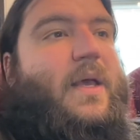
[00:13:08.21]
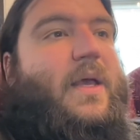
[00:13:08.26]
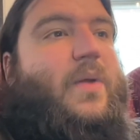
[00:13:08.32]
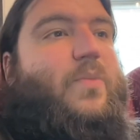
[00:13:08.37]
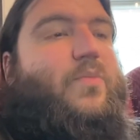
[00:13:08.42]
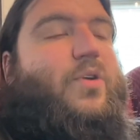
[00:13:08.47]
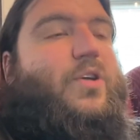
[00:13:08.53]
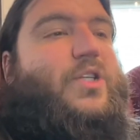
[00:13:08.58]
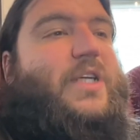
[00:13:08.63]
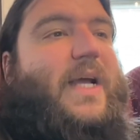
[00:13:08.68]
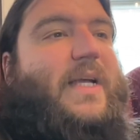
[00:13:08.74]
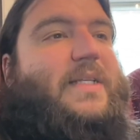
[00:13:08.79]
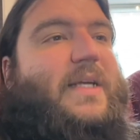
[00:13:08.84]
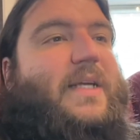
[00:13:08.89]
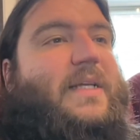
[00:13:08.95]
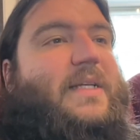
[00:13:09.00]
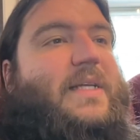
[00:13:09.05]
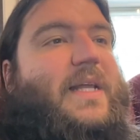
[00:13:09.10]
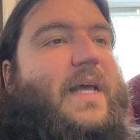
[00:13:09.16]
in
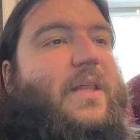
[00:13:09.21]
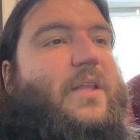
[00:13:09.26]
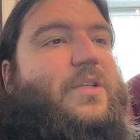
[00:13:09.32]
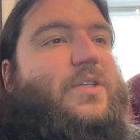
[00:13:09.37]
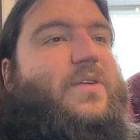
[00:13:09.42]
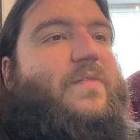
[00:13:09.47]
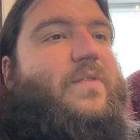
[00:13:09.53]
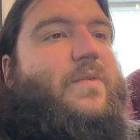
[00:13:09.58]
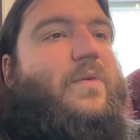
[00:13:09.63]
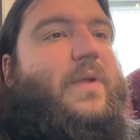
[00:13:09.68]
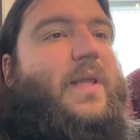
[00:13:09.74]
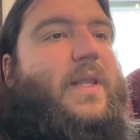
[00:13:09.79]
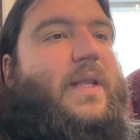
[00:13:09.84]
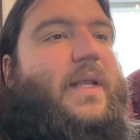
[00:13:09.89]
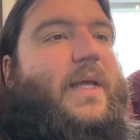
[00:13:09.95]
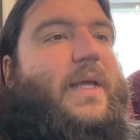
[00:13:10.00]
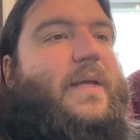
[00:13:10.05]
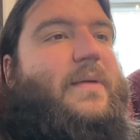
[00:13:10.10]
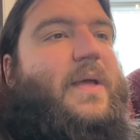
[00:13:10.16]
projecting intelligent
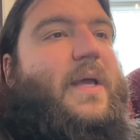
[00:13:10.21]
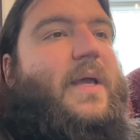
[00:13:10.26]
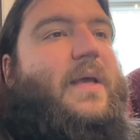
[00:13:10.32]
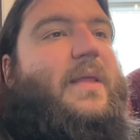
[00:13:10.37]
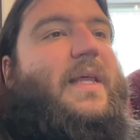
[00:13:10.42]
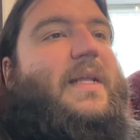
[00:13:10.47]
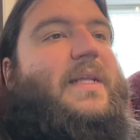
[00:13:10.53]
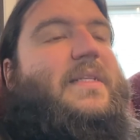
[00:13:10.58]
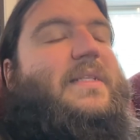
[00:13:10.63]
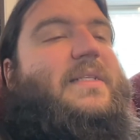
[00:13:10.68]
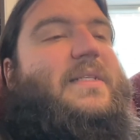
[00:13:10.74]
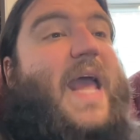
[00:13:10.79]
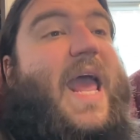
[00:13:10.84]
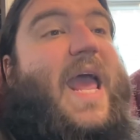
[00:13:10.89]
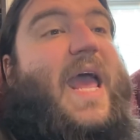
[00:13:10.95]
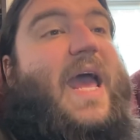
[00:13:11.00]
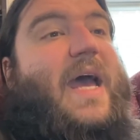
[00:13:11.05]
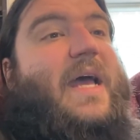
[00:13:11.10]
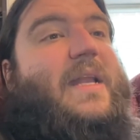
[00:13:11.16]
virility that his
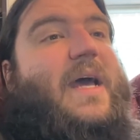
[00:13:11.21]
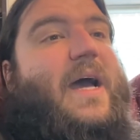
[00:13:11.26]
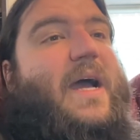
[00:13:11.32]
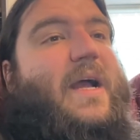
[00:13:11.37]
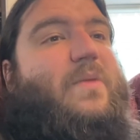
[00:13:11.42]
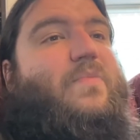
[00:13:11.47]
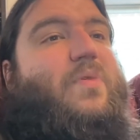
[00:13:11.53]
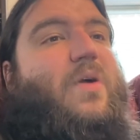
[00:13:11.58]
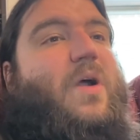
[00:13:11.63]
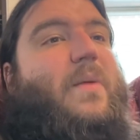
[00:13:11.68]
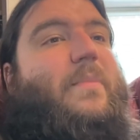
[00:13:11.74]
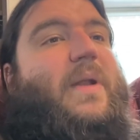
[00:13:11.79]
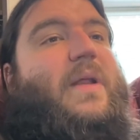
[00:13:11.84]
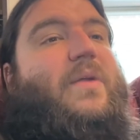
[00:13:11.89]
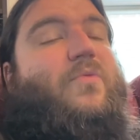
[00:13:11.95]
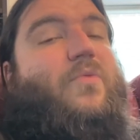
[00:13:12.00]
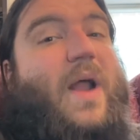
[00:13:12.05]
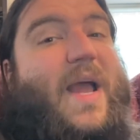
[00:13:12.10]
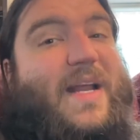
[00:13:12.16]
dad hired
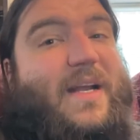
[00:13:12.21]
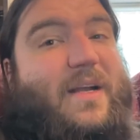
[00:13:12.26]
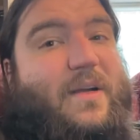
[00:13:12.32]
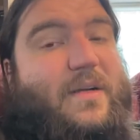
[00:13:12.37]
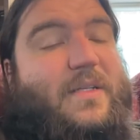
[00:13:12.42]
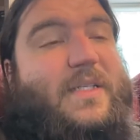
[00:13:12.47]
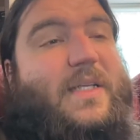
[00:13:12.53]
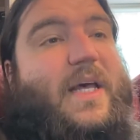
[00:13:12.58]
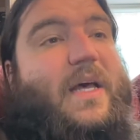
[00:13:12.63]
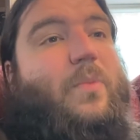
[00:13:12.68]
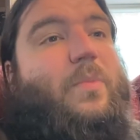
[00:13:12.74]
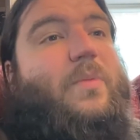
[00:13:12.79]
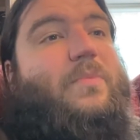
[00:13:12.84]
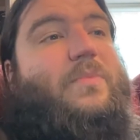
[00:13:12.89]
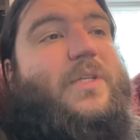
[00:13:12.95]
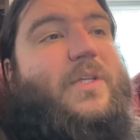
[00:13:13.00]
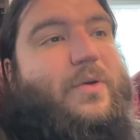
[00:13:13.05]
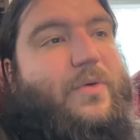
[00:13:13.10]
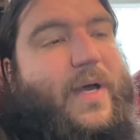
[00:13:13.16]
prominent writers to help
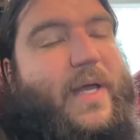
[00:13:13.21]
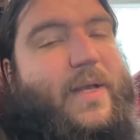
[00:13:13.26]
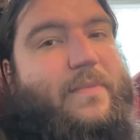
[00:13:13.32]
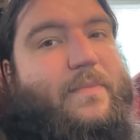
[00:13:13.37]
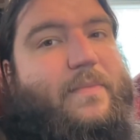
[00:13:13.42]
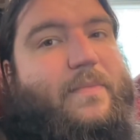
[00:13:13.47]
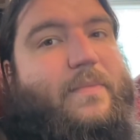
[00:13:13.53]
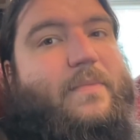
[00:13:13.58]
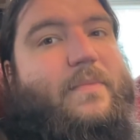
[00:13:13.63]
him do it,